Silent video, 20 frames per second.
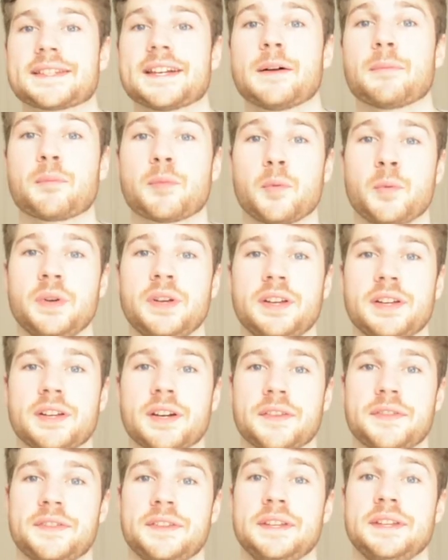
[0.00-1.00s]
up, we
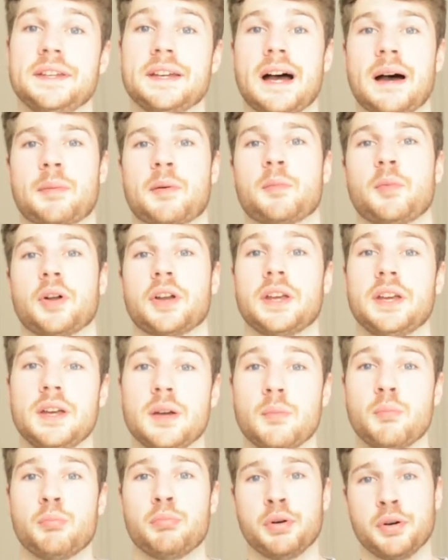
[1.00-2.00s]
got the upper body
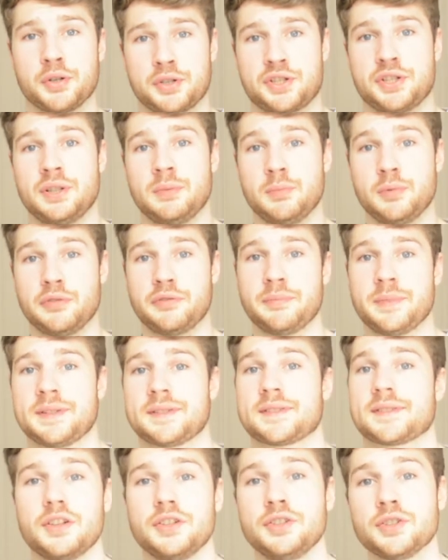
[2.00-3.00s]
pushing
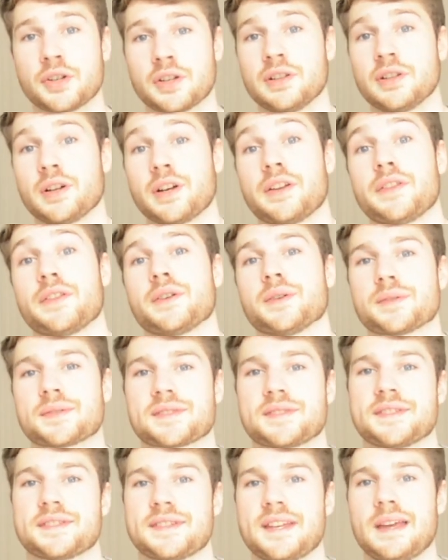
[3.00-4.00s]
movements. You can look at those
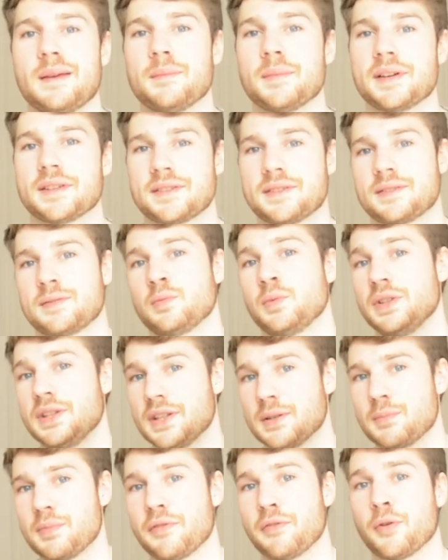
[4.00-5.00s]
the same as we
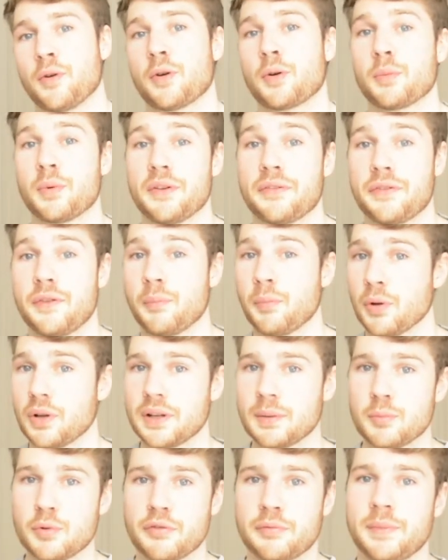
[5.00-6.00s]
did before with the
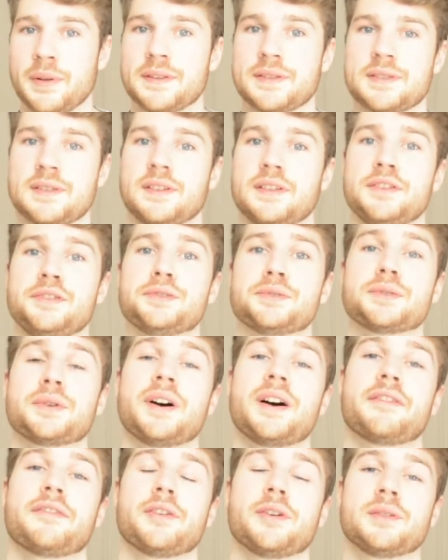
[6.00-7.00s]
pulling movement. You
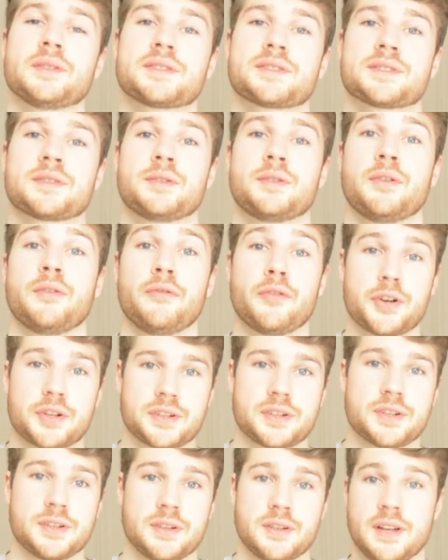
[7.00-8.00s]
have also
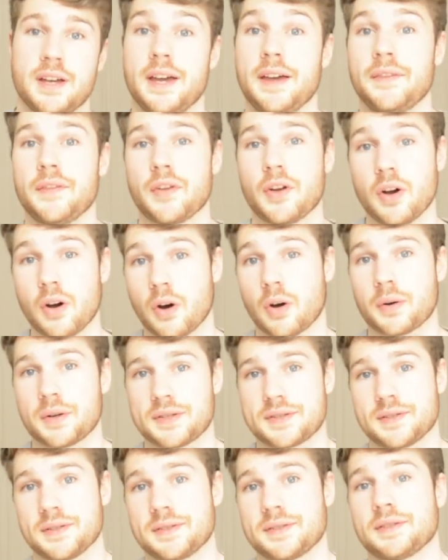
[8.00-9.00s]
vertical and
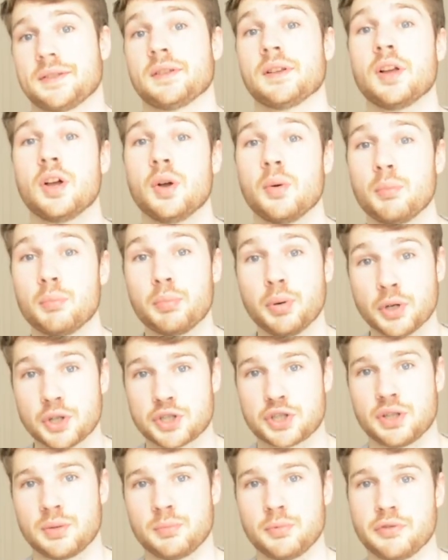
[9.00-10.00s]
horizontal
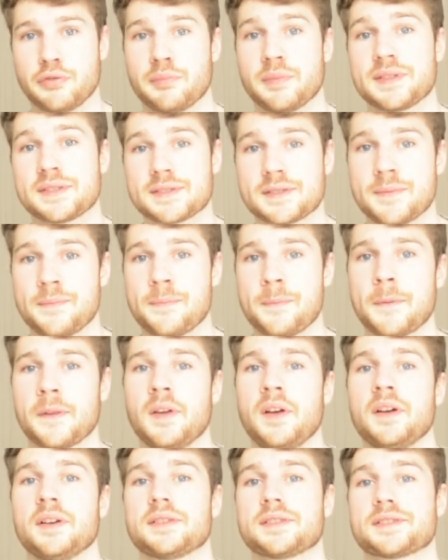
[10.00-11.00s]
pushing movements.
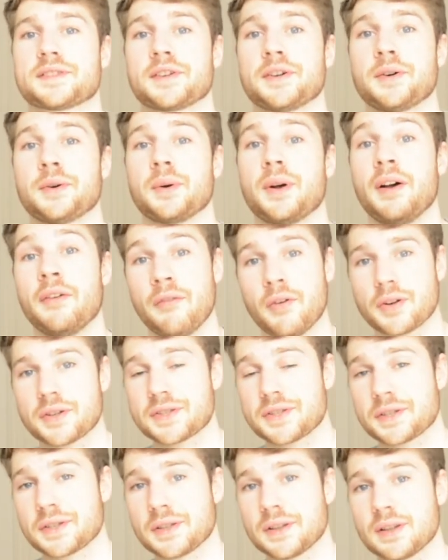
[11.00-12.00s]
So a
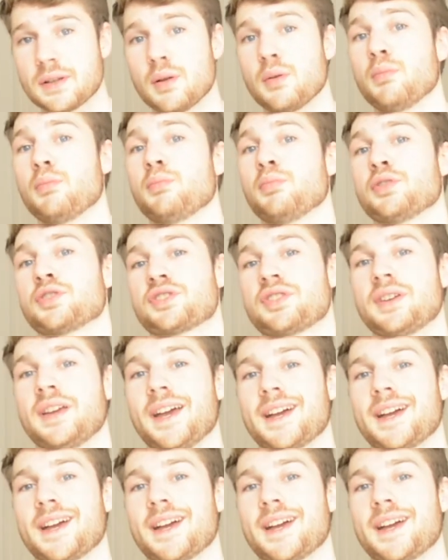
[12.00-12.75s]
vertical pushing